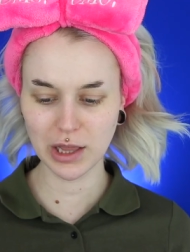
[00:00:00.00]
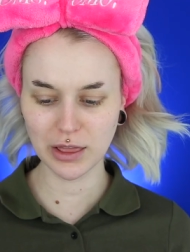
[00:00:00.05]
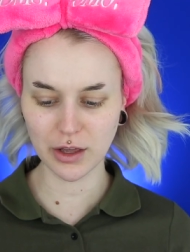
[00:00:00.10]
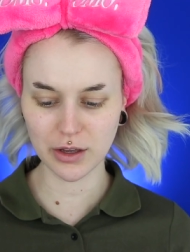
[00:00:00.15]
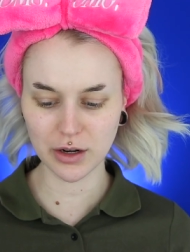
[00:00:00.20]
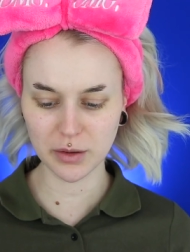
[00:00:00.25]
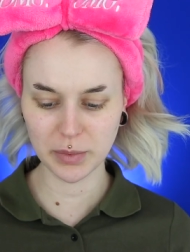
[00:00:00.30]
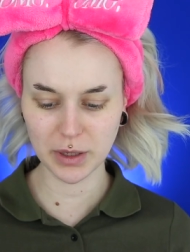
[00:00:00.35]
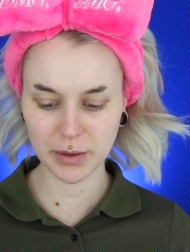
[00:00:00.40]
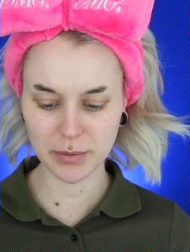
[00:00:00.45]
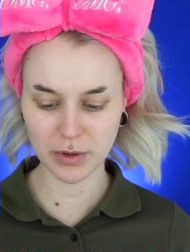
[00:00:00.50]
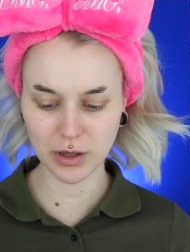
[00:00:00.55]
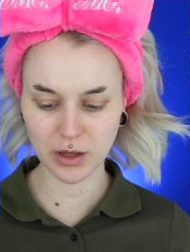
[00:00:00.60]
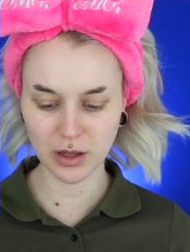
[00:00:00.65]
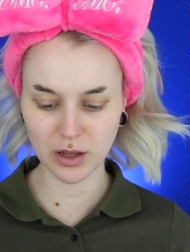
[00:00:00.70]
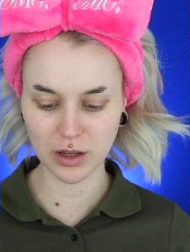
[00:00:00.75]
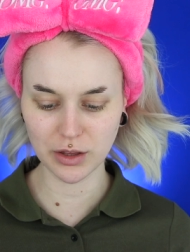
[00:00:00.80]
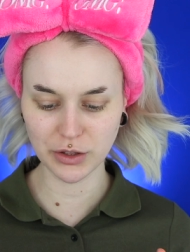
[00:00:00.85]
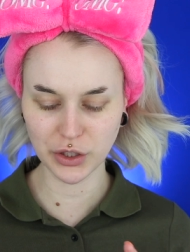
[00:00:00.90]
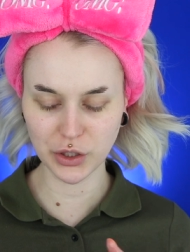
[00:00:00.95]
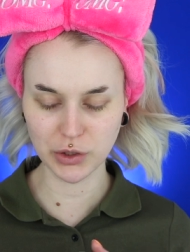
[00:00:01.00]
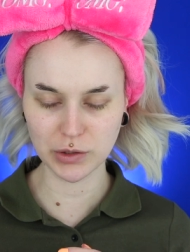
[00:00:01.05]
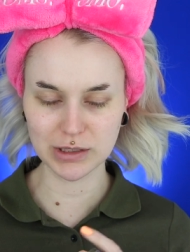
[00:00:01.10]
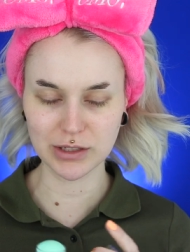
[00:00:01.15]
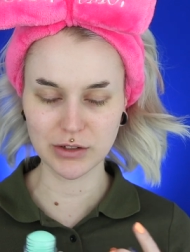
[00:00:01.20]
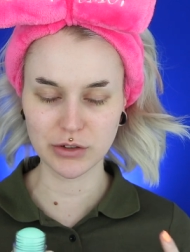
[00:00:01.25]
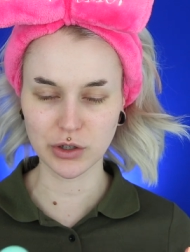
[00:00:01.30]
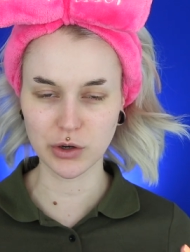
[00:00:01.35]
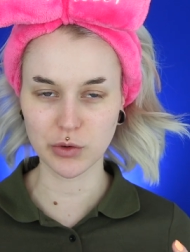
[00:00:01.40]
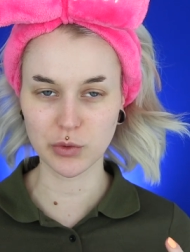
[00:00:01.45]
a lot of people use the
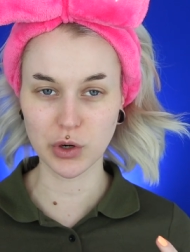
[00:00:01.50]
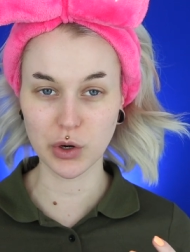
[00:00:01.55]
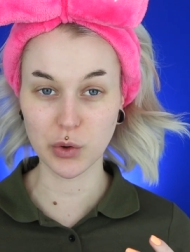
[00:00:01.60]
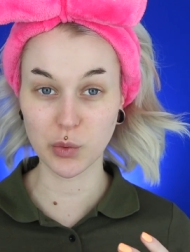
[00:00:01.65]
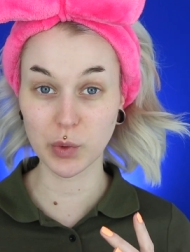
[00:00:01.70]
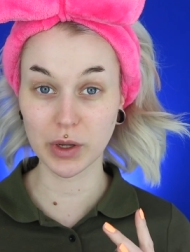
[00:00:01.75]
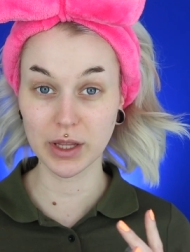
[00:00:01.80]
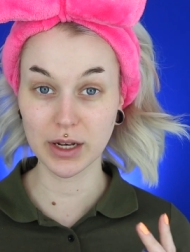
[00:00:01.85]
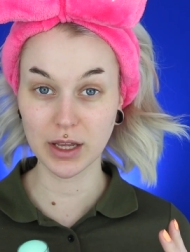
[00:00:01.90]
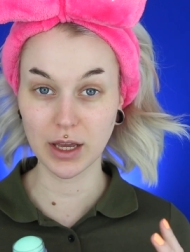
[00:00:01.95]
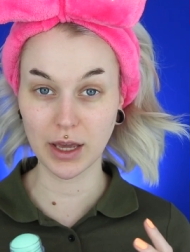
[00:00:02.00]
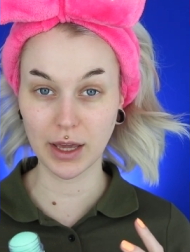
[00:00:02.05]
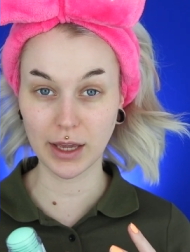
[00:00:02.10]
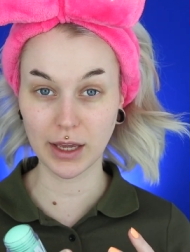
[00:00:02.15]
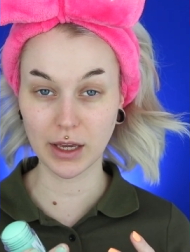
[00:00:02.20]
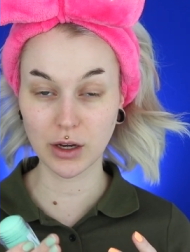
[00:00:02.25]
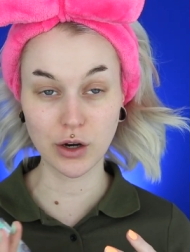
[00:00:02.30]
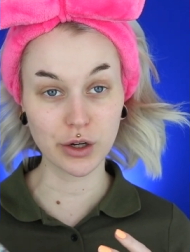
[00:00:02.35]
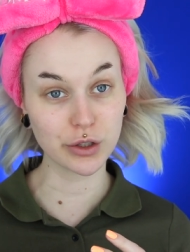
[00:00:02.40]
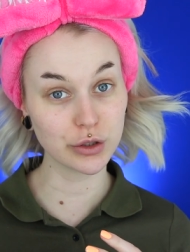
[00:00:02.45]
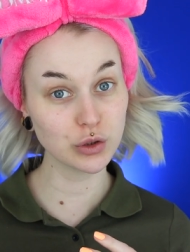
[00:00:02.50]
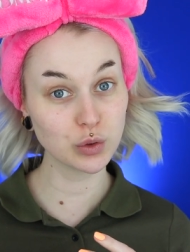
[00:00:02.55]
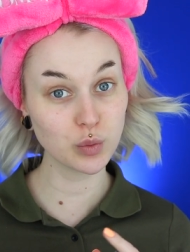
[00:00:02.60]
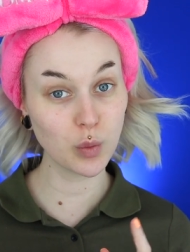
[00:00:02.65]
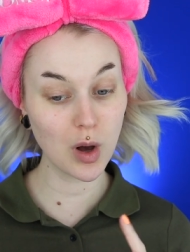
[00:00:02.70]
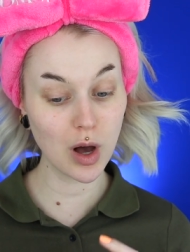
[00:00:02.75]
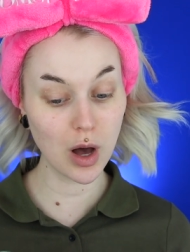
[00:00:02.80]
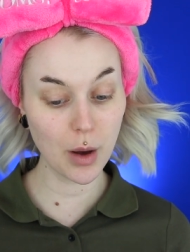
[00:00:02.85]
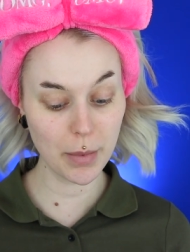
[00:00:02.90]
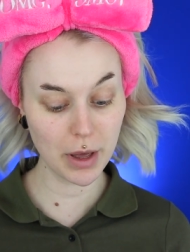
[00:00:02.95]
toner with a cotton
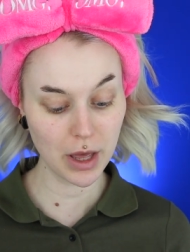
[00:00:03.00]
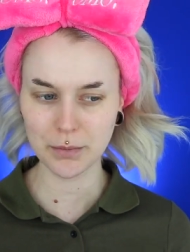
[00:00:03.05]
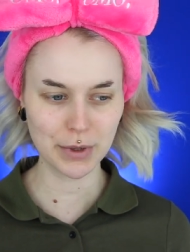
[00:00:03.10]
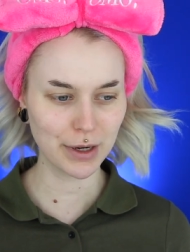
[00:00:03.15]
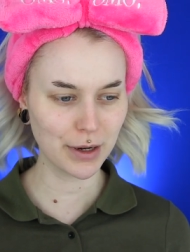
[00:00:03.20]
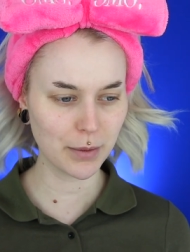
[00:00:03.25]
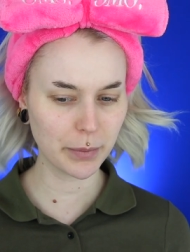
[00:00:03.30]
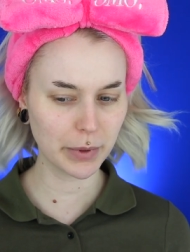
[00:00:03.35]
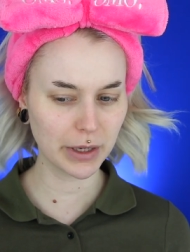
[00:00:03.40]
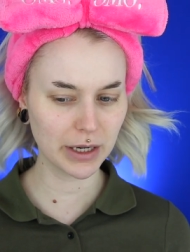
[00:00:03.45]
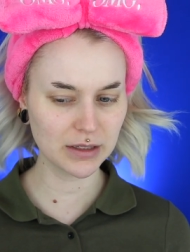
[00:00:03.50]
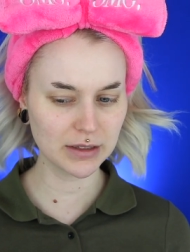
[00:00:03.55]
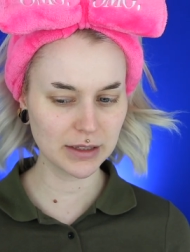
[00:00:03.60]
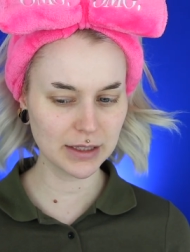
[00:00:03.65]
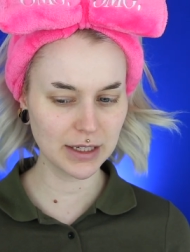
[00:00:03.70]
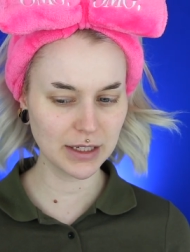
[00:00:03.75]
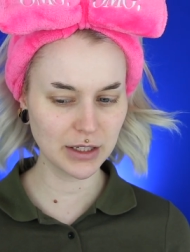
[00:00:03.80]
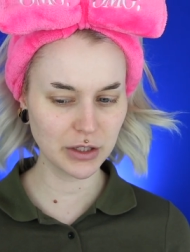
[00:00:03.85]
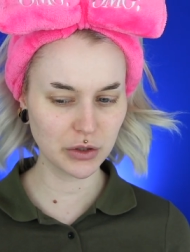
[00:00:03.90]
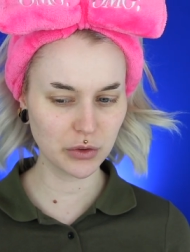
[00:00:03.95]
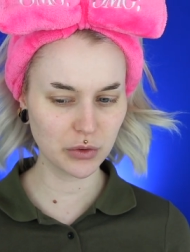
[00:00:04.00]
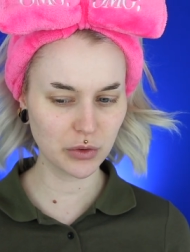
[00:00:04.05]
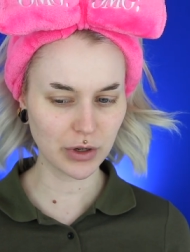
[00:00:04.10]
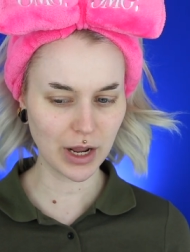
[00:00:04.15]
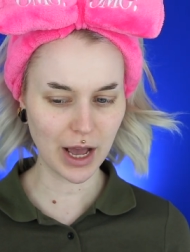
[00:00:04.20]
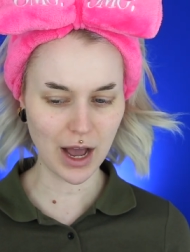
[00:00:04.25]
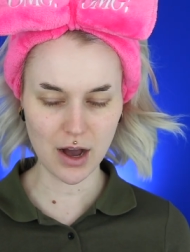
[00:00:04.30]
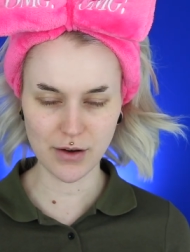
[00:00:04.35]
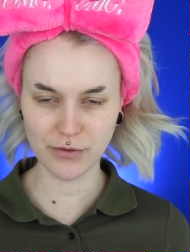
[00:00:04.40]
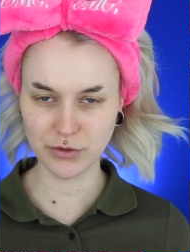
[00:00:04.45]
swab, but apparently you don't
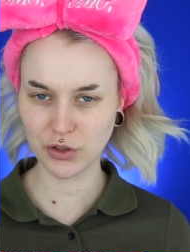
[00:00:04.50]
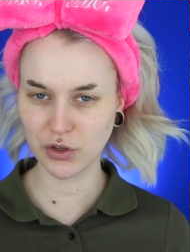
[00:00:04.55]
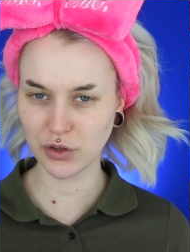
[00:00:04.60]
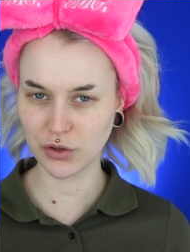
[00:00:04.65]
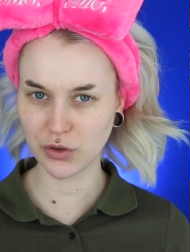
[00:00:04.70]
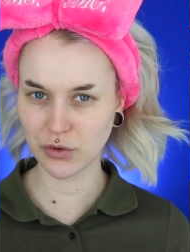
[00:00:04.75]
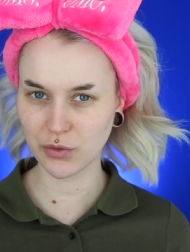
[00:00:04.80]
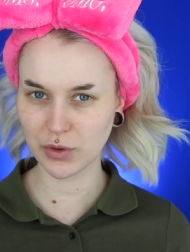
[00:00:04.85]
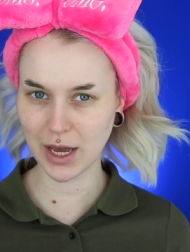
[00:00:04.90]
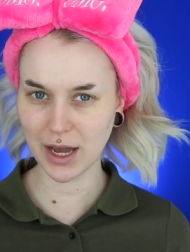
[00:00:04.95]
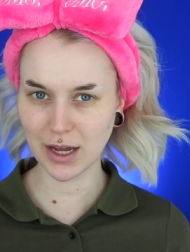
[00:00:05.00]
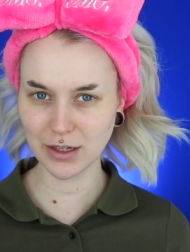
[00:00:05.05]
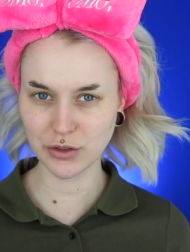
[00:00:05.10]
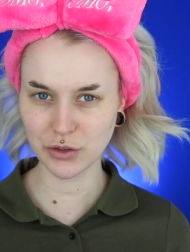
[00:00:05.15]
have to do that.